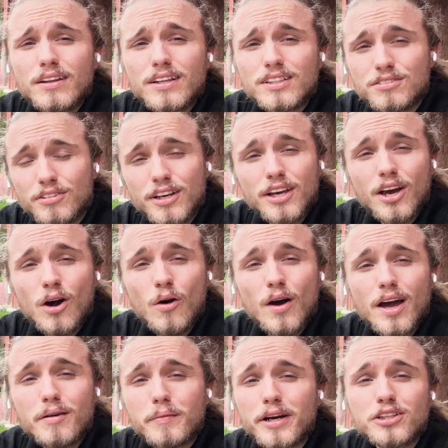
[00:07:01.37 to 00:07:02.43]
this video
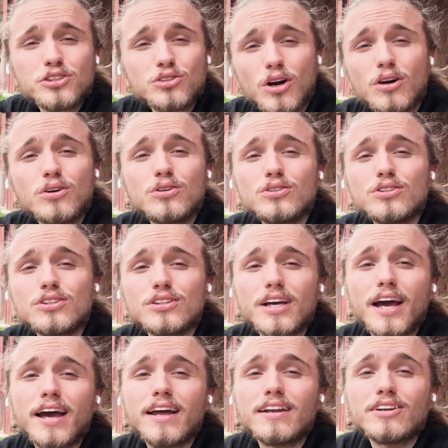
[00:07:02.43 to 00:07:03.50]
and my struggles
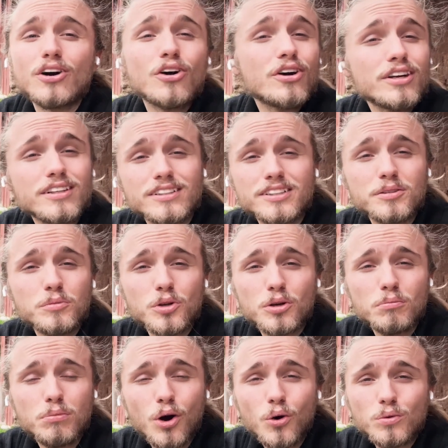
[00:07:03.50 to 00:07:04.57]
and are in a similar
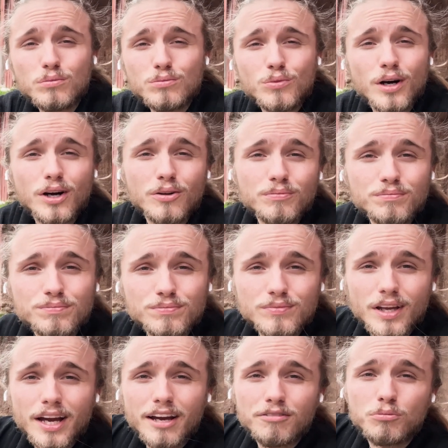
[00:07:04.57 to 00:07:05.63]
boat, well,
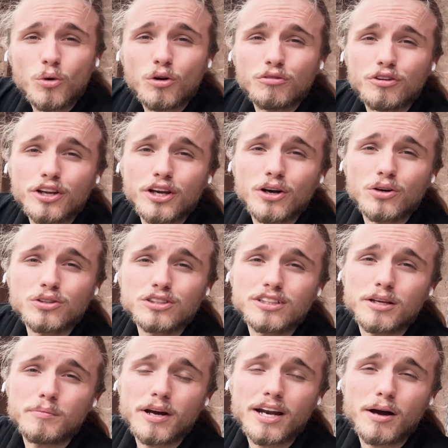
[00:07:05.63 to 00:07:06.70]
I have more videos.
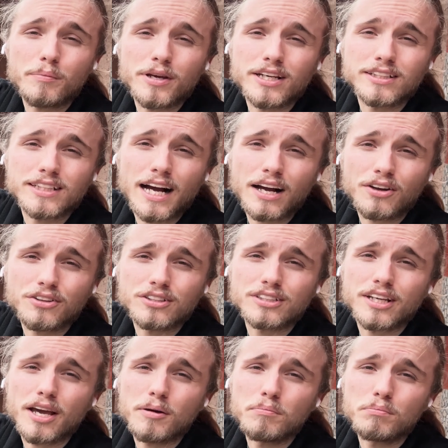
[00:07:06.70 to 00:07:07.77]
They might not be exactly the
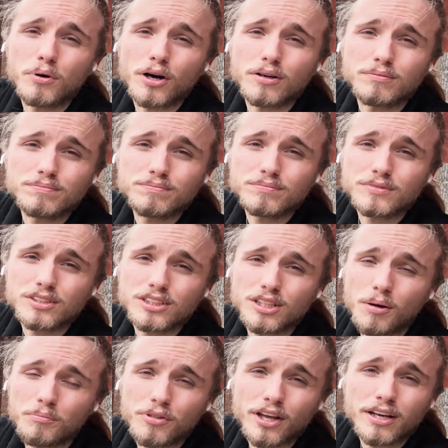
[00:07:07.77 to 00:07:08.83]
same, but
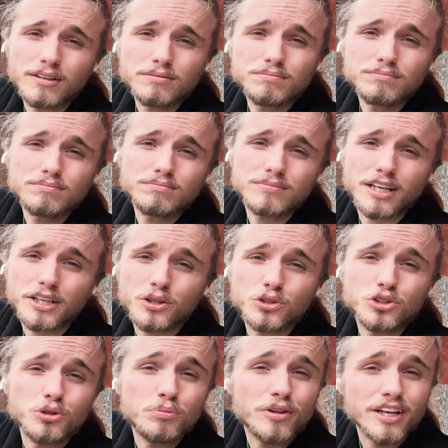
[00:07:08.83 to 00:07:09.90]
something that
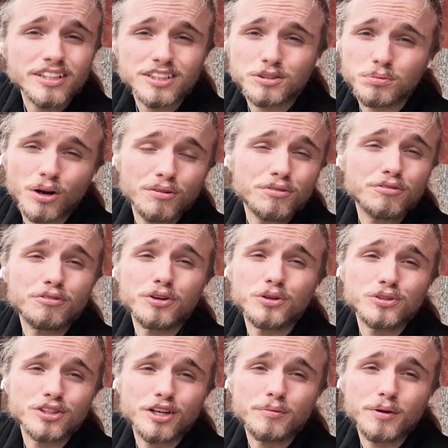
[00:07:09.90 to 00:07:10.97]
YouTube thinks is perfect for you
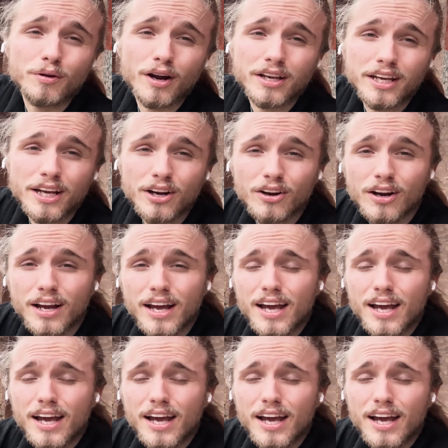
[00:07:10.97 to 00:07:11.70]
is going to be right here.